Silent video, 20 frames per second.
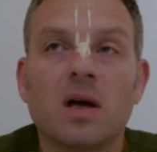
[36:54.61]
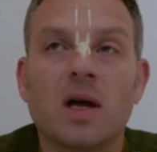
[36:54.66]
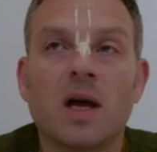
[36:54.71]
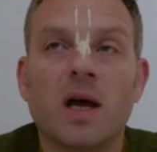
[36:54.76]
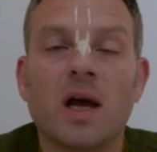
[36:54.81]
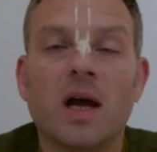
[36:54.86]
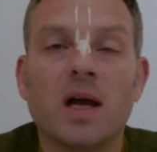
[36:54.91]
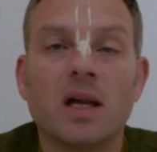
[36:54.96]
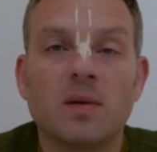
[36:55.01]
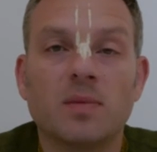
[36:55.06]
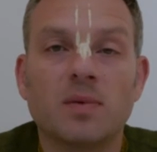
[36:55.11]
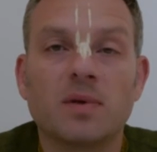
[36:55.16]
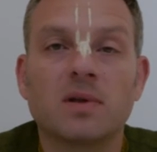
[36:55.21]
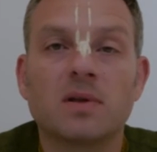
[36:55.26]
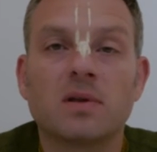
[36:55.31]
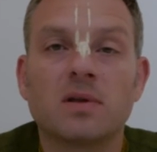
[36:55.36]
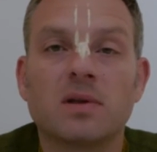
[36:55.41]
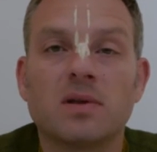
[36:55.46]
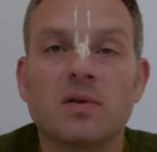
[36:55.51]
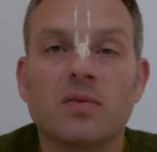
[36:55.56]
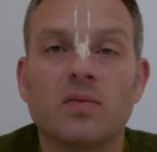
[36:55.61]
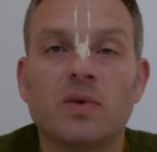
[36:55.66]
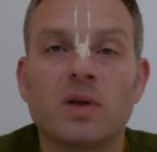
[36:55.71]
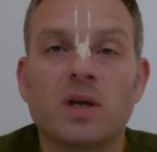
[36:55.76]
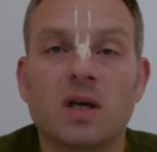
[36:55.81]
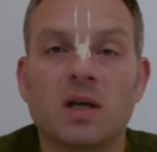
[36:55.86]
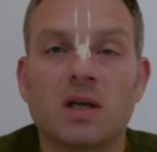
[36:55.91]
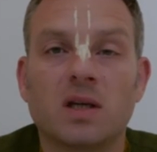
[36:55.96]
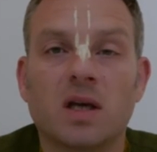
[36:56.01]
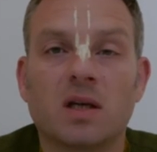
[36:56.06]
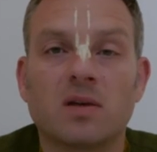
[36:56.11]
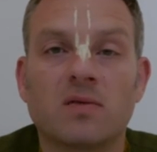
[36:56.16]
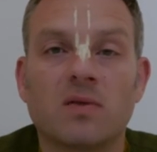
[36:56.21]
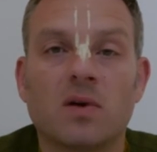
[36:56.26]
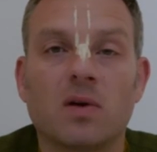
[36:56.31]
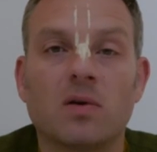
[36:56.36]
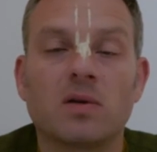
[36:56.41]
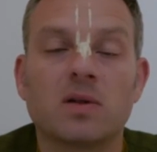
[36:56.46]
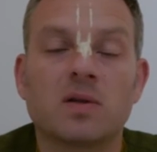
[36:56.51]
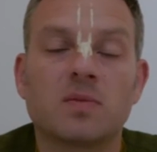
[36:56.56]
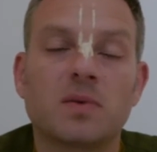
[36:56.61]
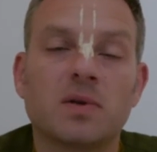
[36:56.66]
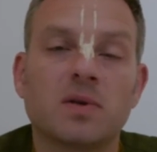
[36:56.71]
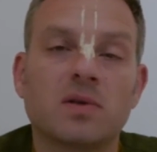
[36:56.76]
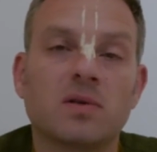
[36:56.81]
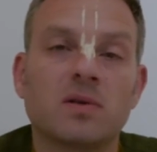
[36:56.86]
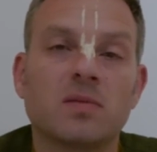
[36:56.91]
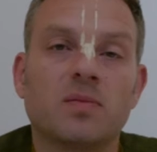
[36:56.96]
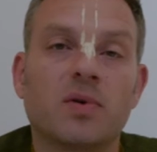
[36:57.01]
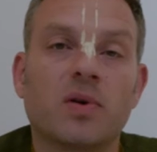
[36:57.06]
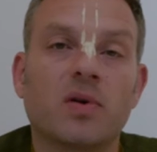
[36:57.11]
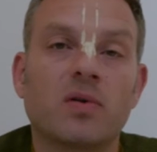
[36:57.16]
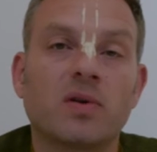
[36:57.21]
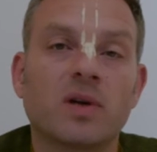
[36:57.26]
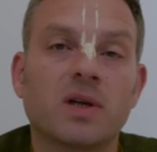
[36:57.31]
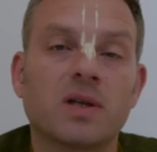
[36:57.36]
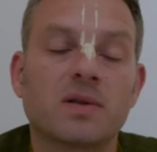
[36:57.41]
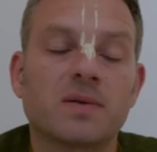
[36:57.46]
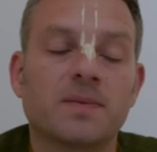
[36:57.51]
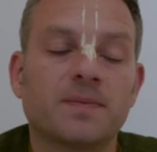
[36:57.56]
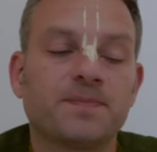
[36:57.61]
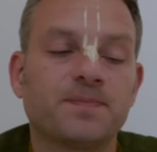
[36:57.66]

help we can get for our spiritual progress.